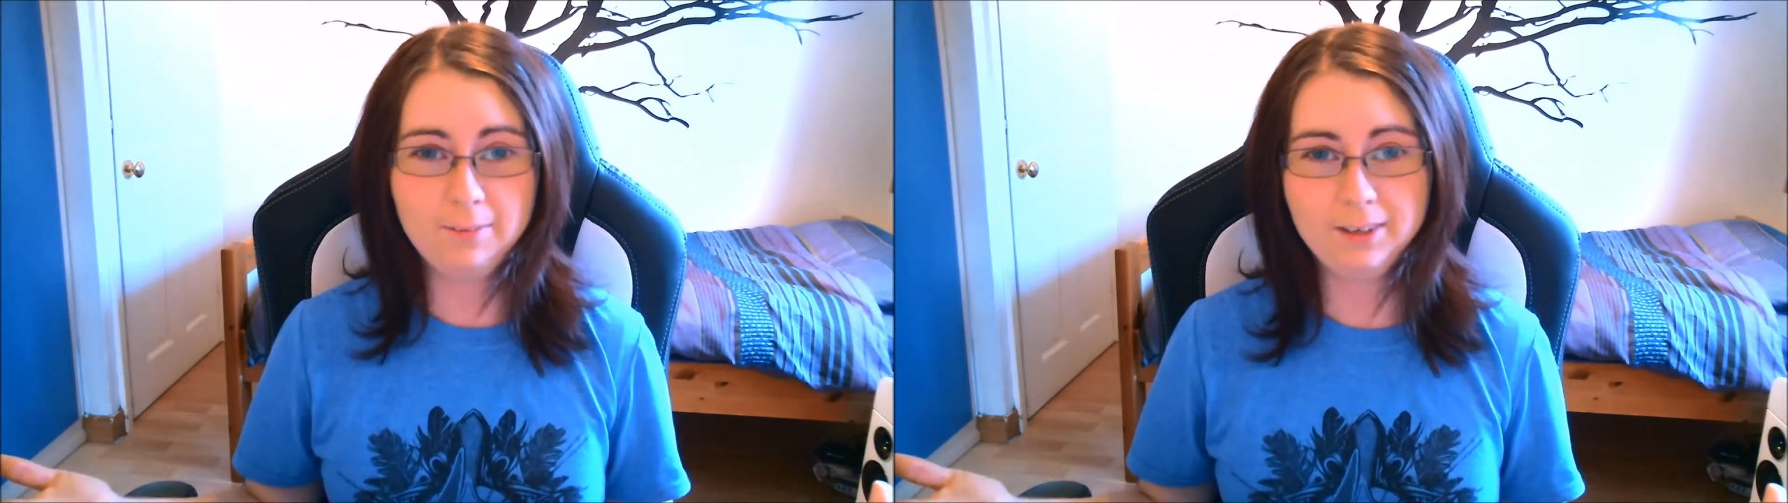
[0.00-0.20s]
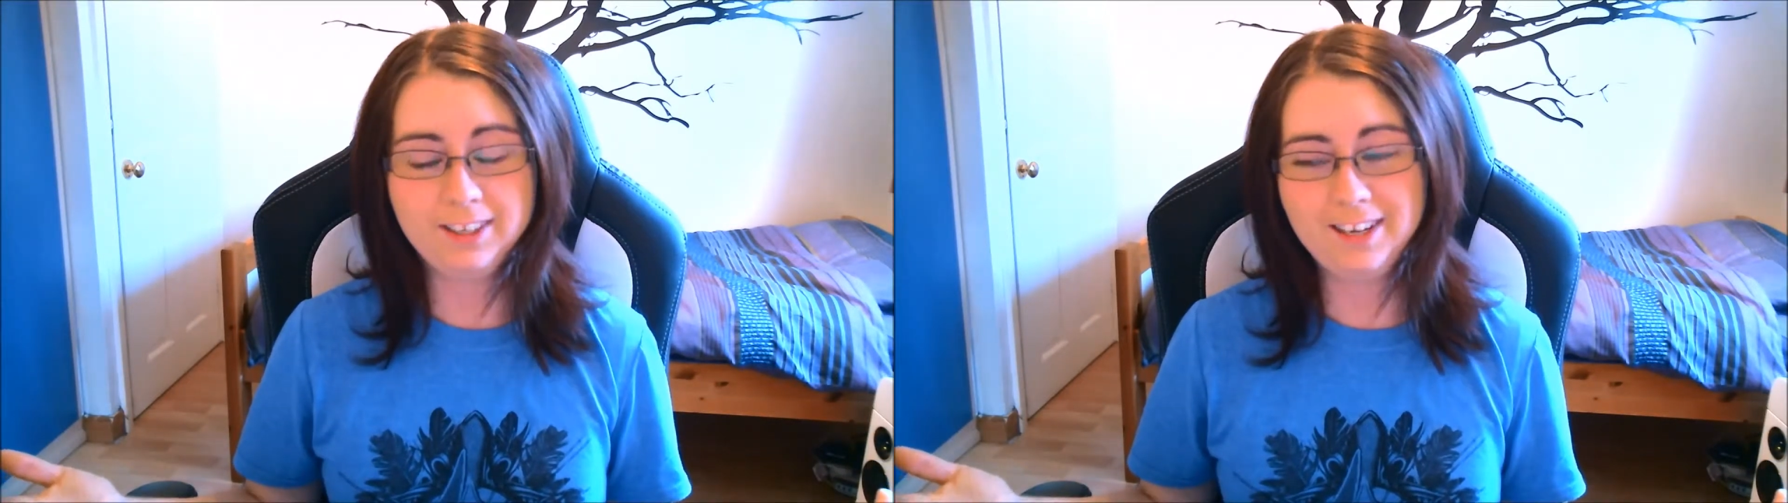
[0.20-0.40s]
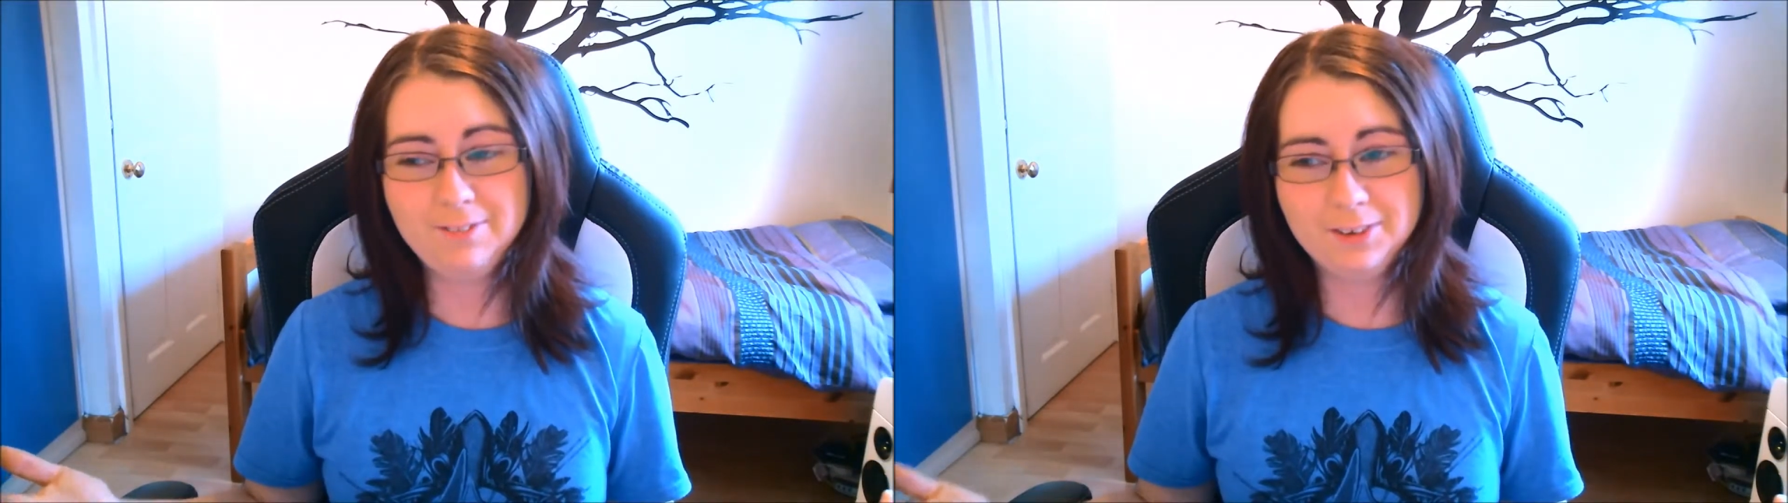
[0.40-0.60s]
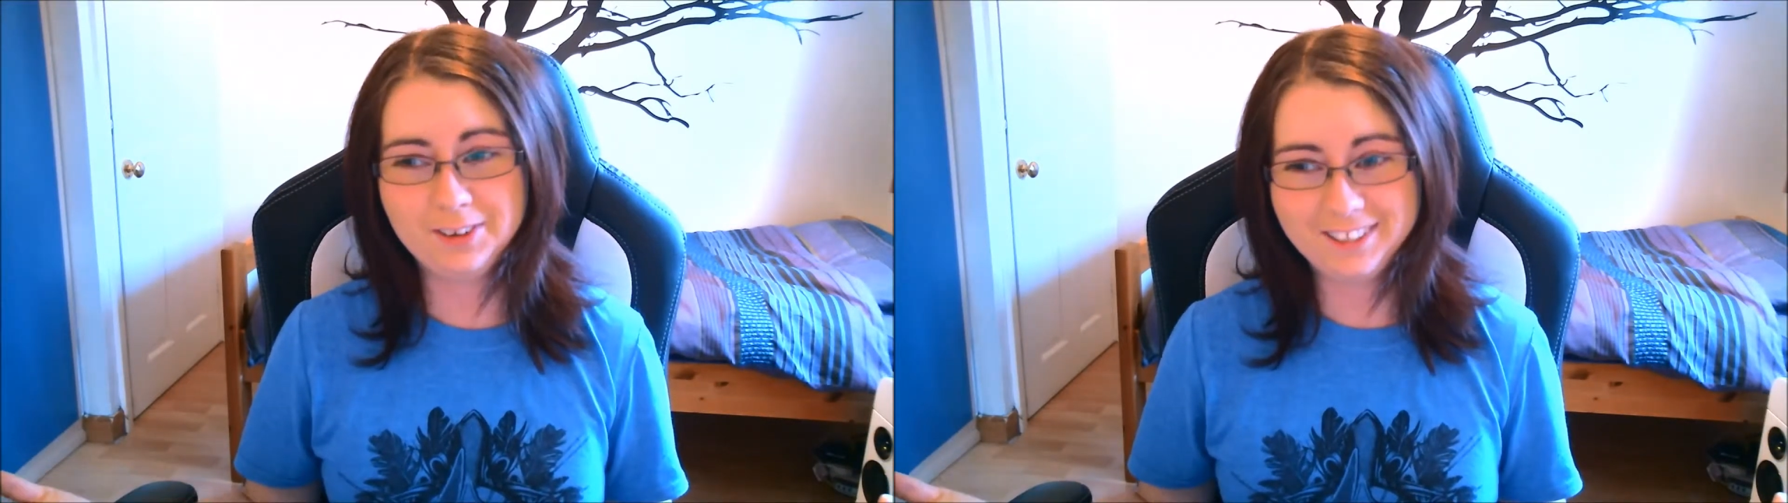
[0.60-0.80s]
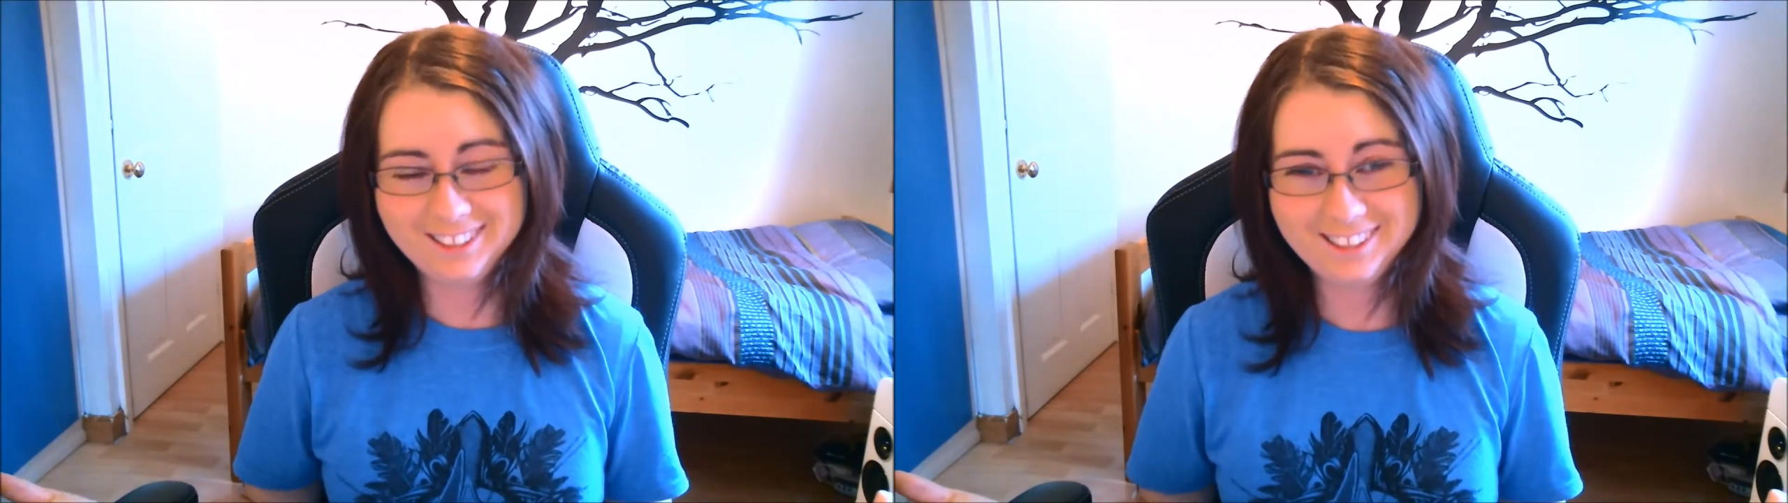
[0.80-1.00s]
and it never
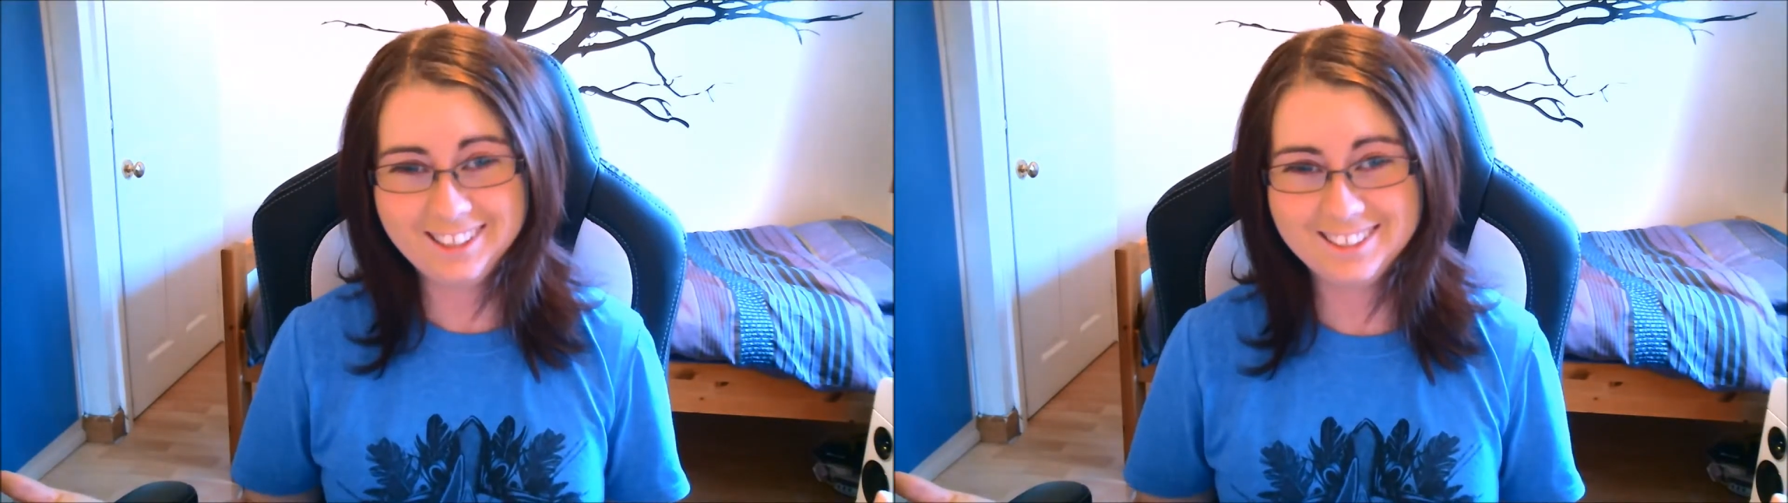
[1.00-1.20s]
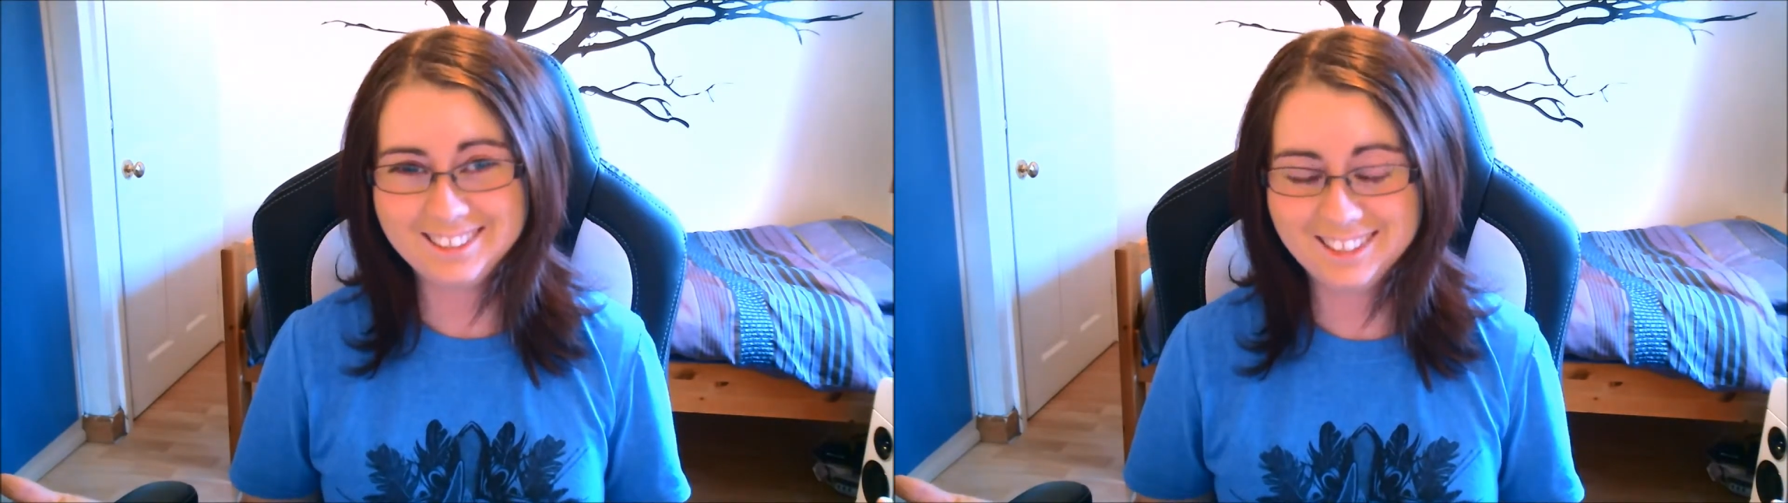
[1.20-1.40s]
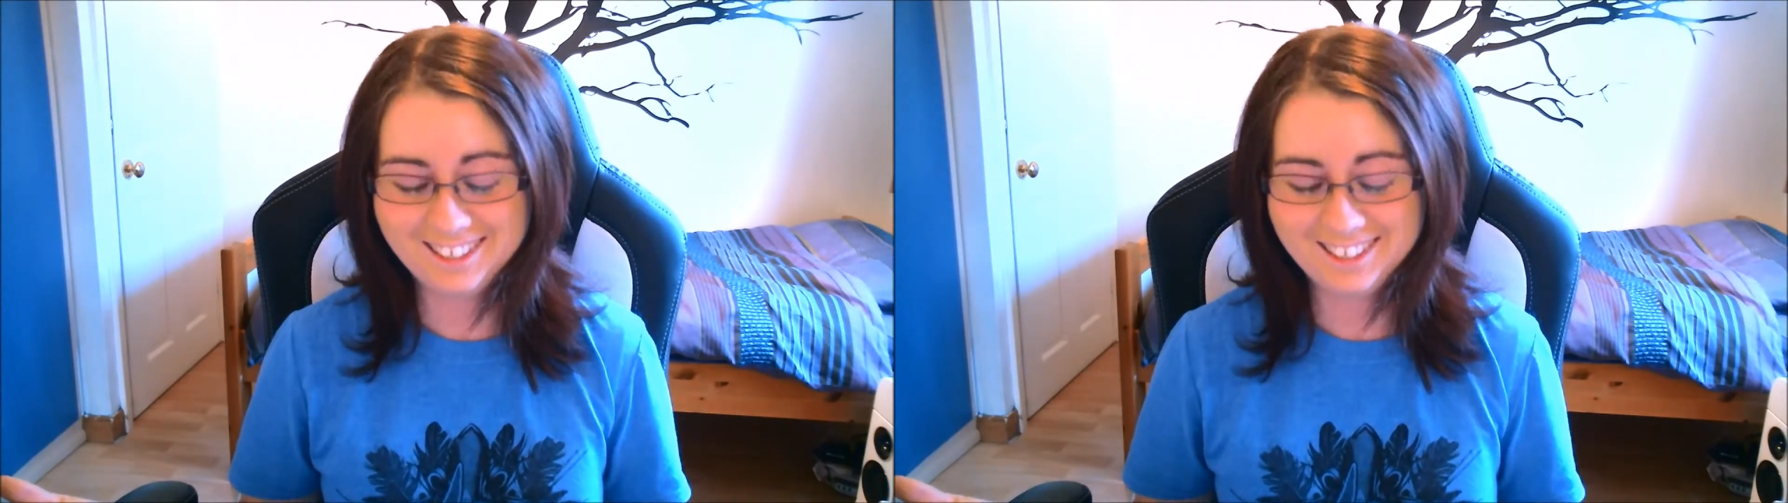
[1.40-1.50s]
got any easier.